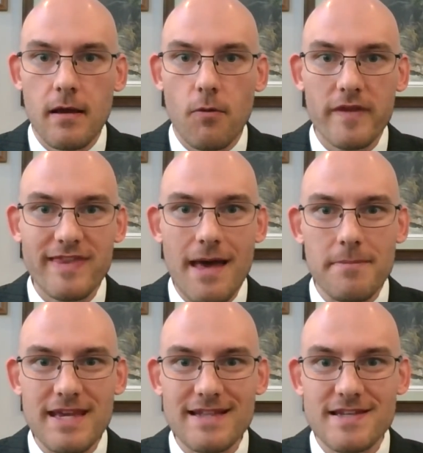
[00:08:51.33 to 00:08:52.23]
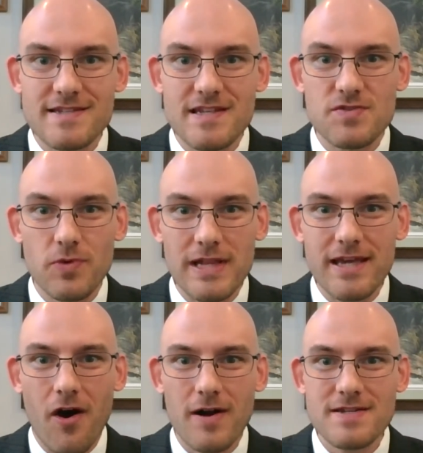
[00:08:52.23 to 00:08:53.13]
What that means is it's really
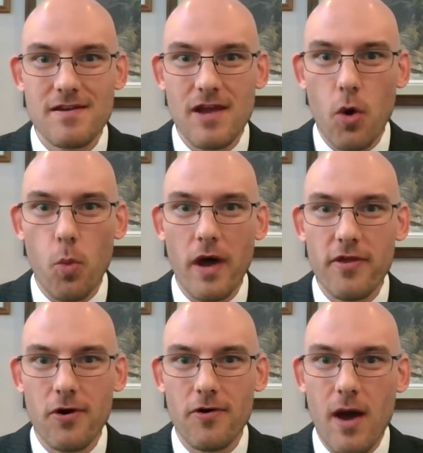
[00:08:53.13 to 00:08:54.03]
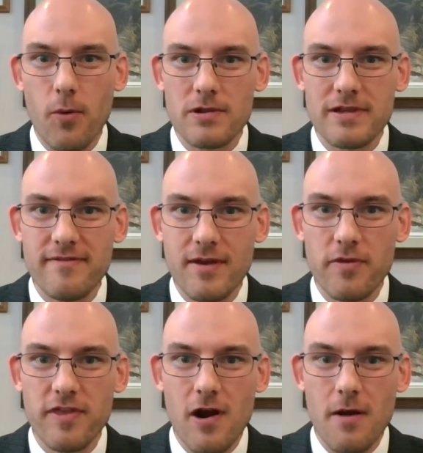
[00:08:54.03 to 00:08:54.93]
hard to know whether or not we're living
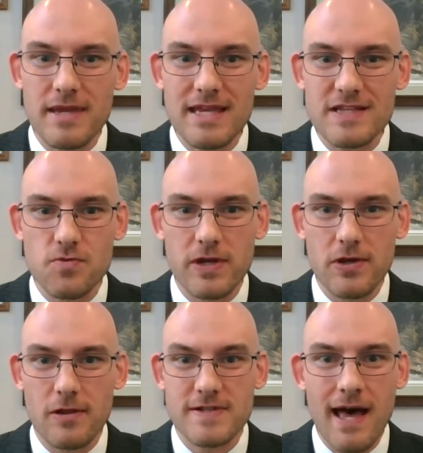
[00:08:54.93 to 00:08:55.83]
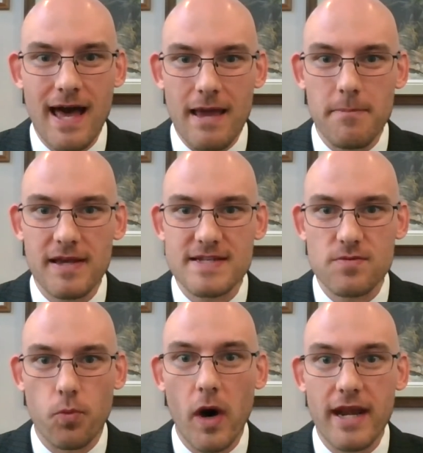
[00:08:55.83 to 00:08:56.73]
within our means real time, because
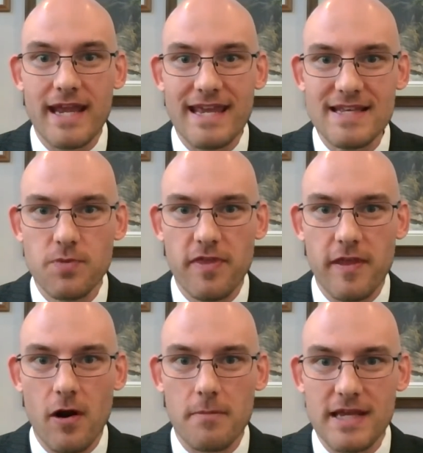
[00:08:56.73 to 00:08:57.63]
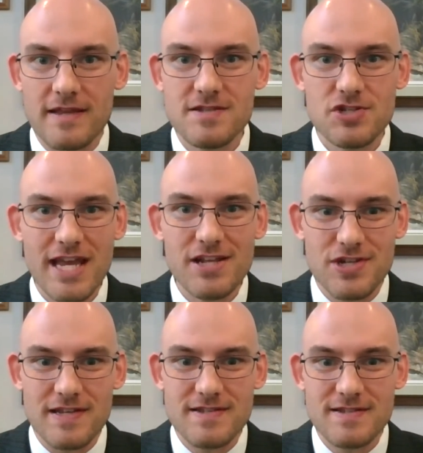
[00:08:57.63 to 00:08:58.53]
what is within our means
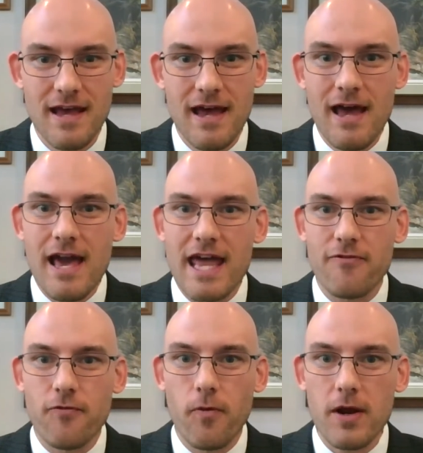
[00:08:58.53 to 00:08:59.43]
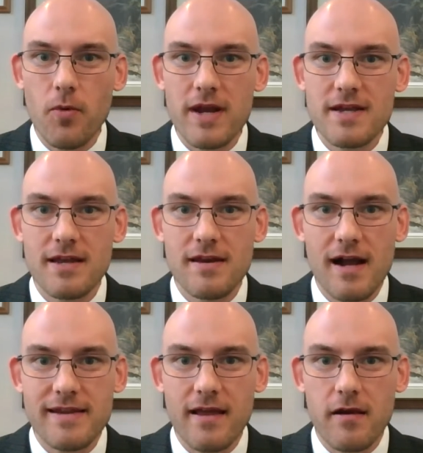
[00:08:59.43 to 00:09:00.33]
changes. And if we're going to
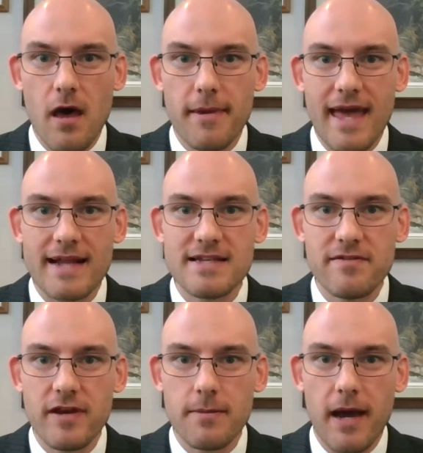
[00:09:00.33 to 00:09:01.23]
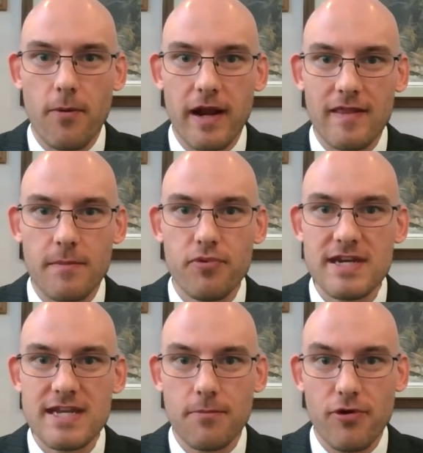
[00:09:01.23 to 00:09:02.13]
conduct economic activity by running the
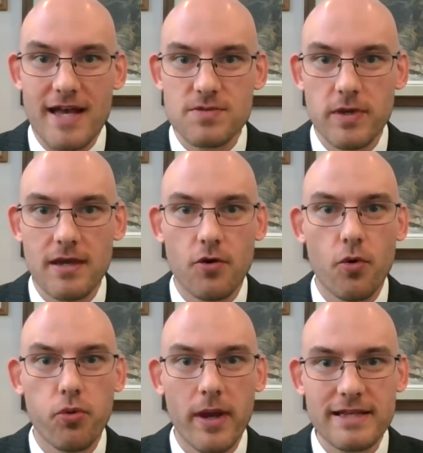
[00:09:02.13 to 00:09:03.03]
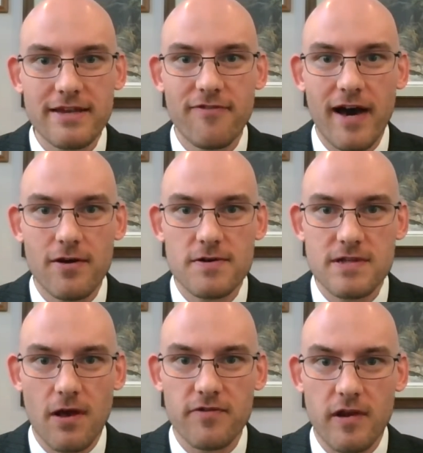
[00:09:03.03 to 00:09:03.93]
printing press, we could quickly find
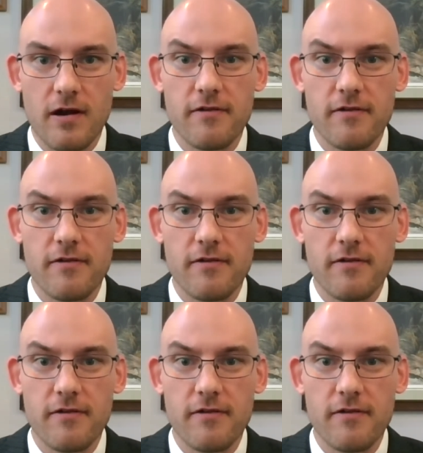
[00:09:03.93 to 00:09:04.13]
ourselves in an